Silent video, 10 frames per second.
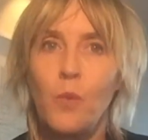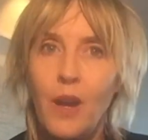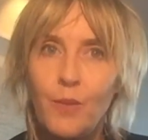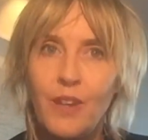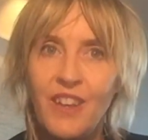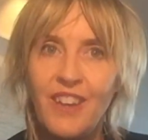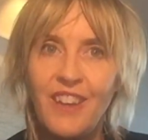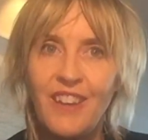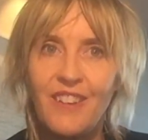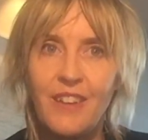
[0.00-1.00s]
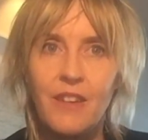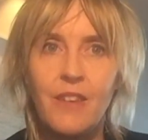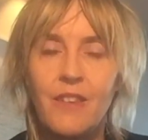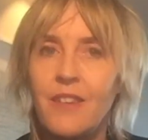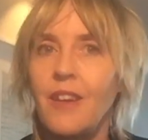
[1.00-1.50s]
why we're here in
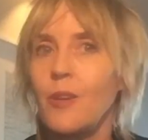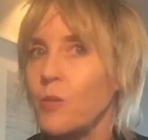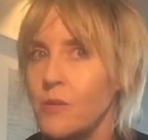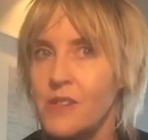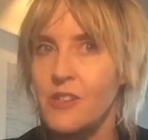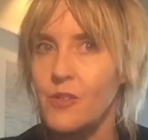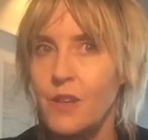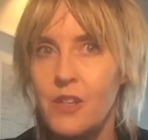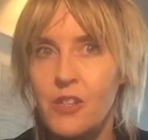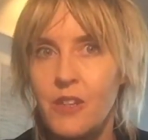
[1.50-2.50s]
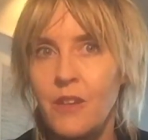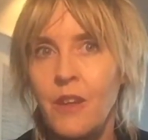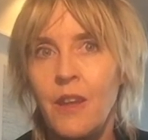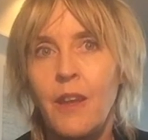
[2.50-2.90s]
this terrible situation.